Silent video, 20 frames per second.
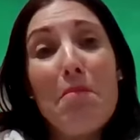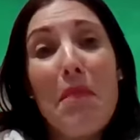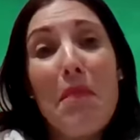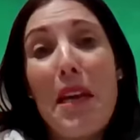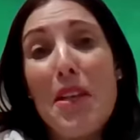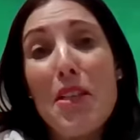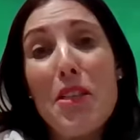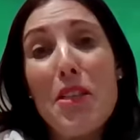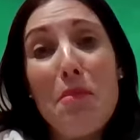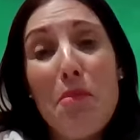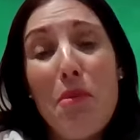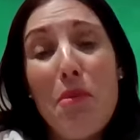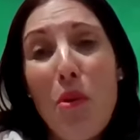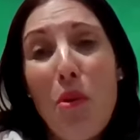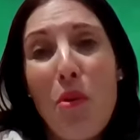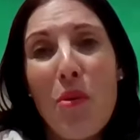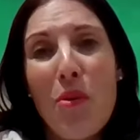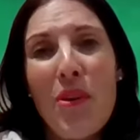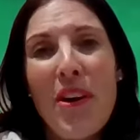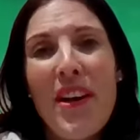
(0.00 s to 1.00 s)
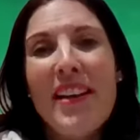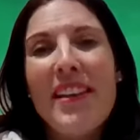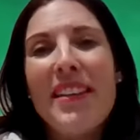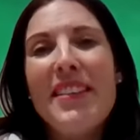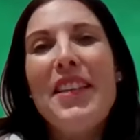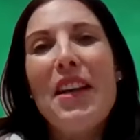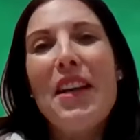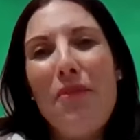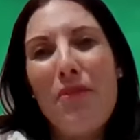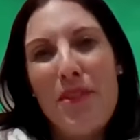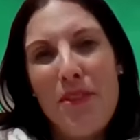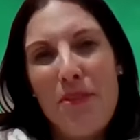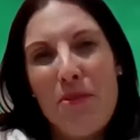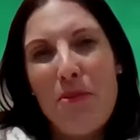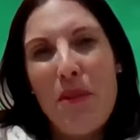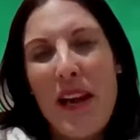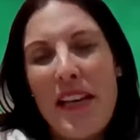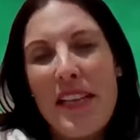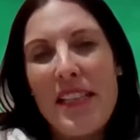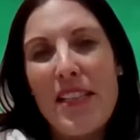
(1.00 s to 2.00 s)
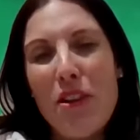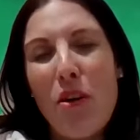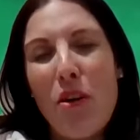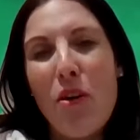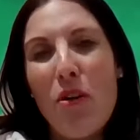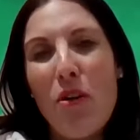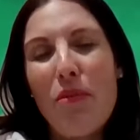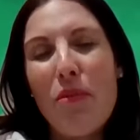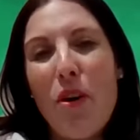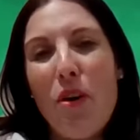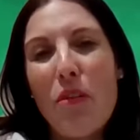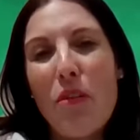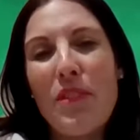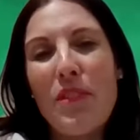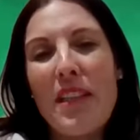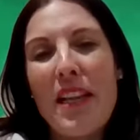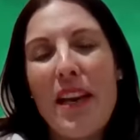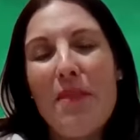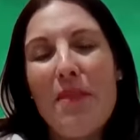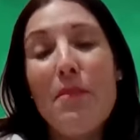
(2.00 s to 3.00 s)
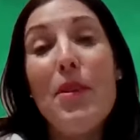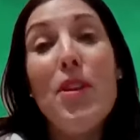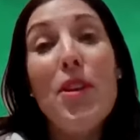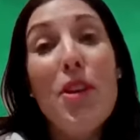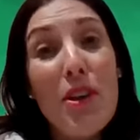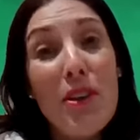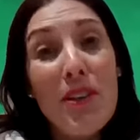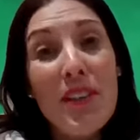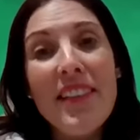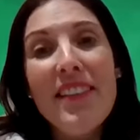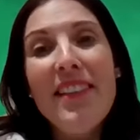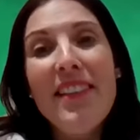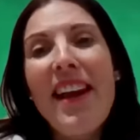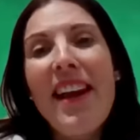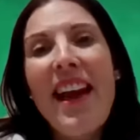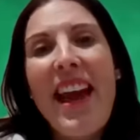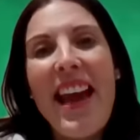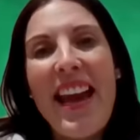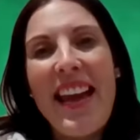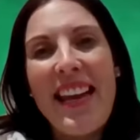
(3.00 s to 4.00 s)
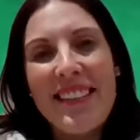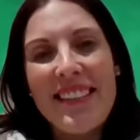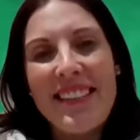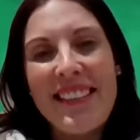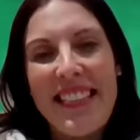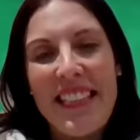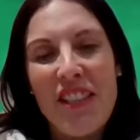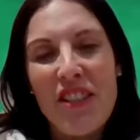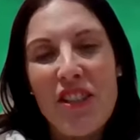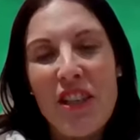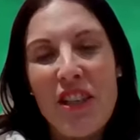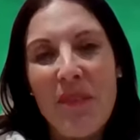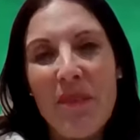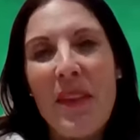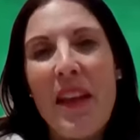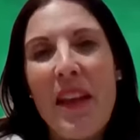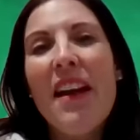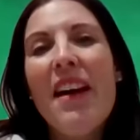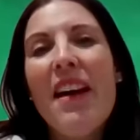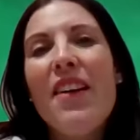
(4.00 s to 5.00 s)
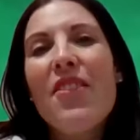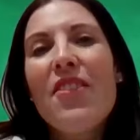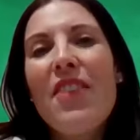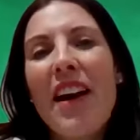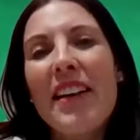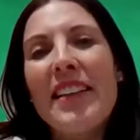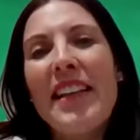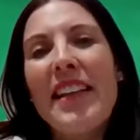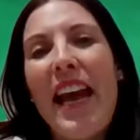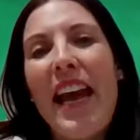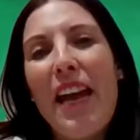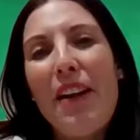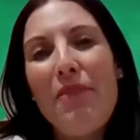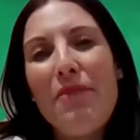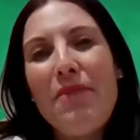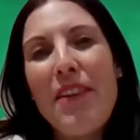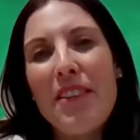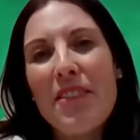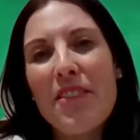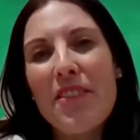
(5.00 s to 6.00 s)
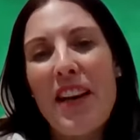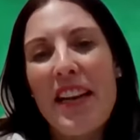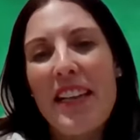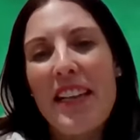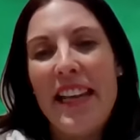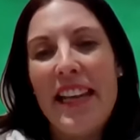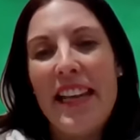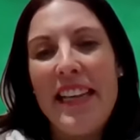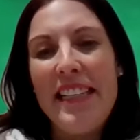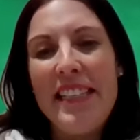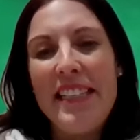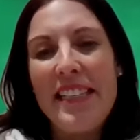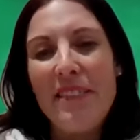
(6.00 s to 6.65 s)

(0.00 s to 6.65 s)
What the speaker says: explore different ways of learning and teaching. Right, have fun, grade 8.